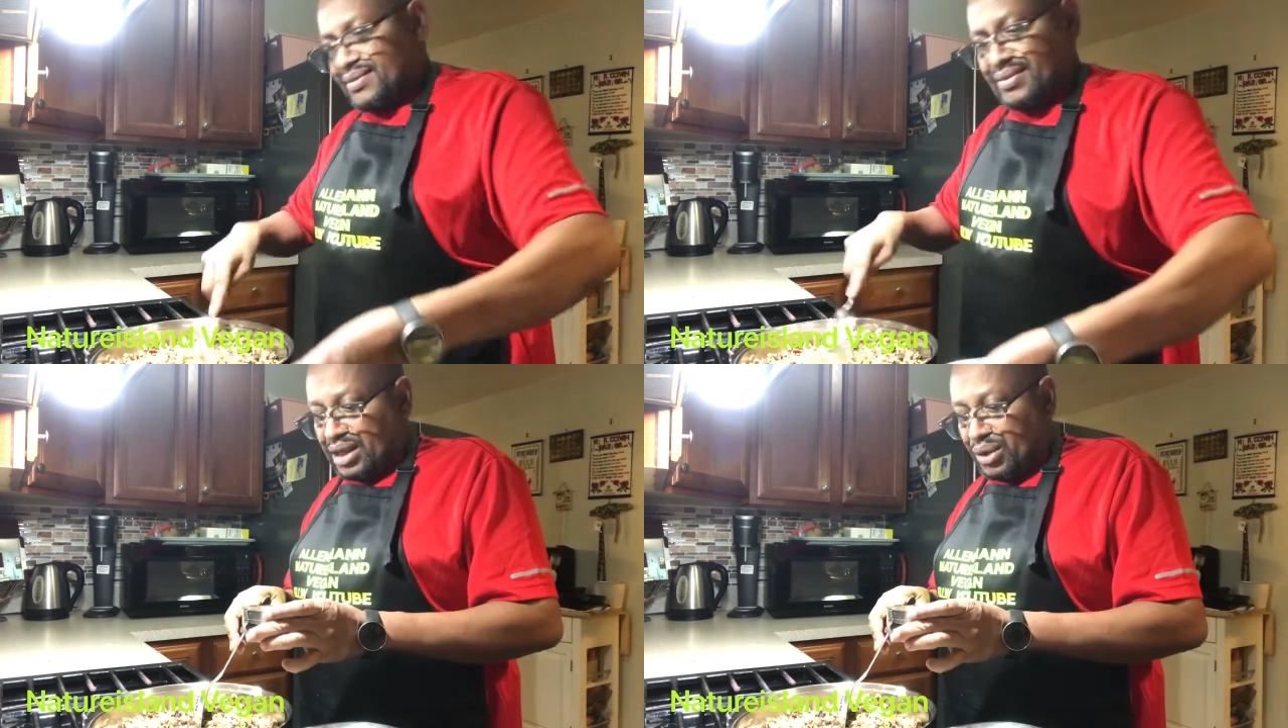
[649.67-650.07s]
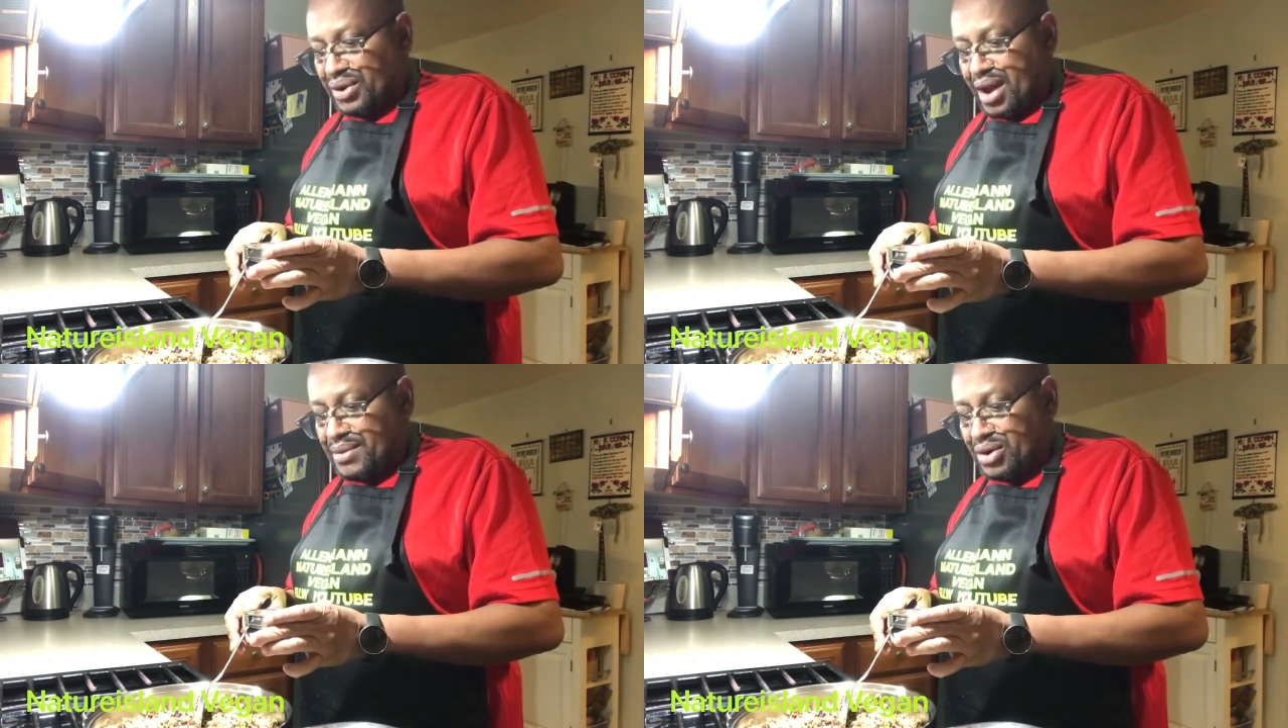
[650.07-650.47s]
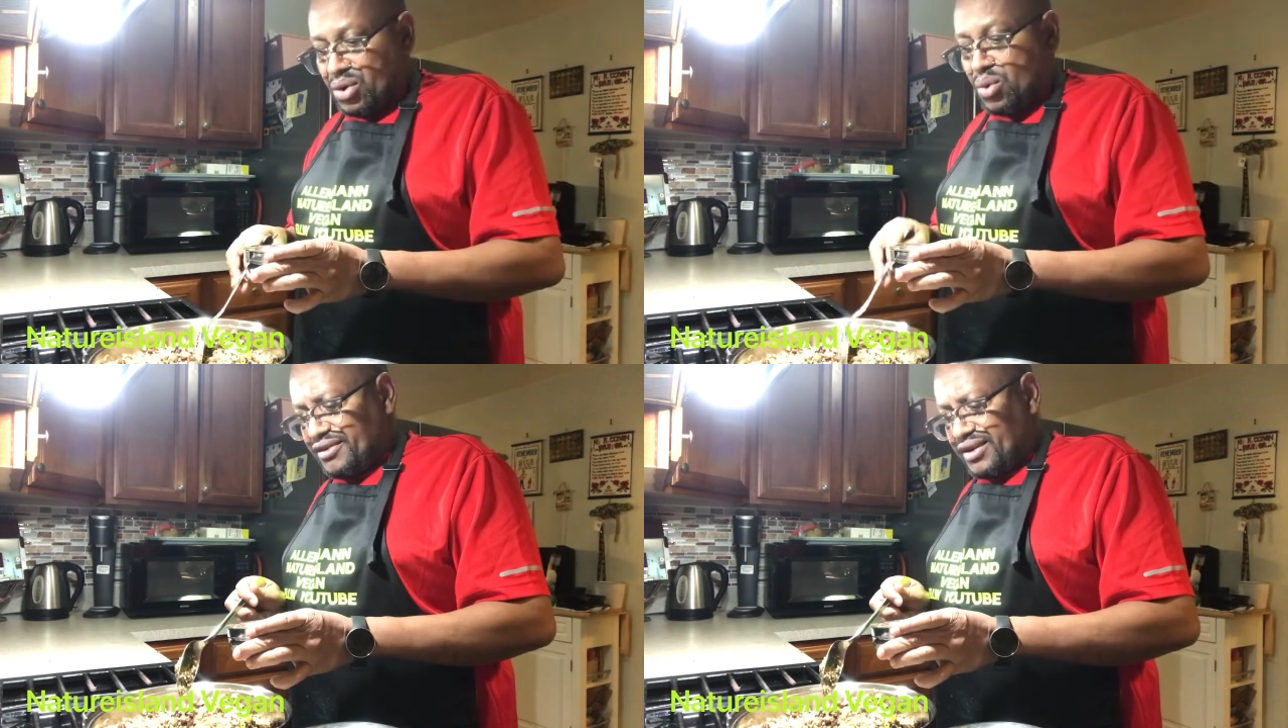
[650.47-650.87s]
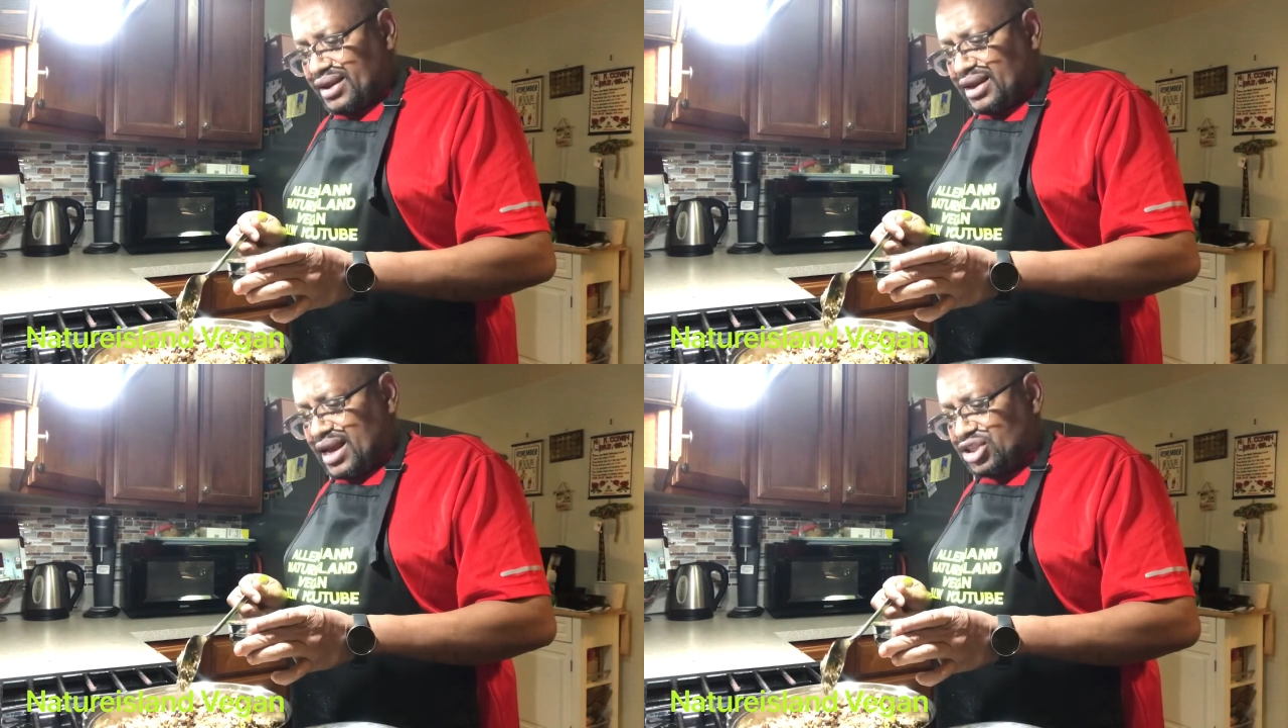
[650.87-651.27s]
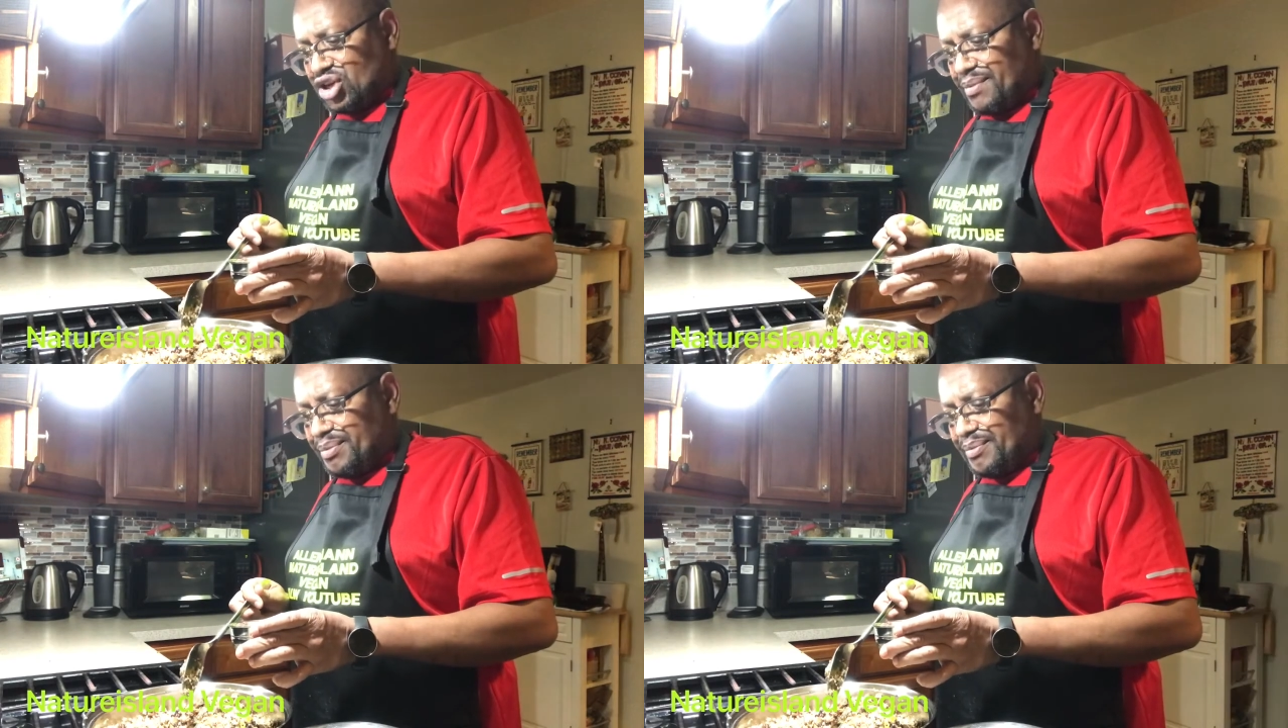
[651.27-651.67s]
Liquid amino, ketchup,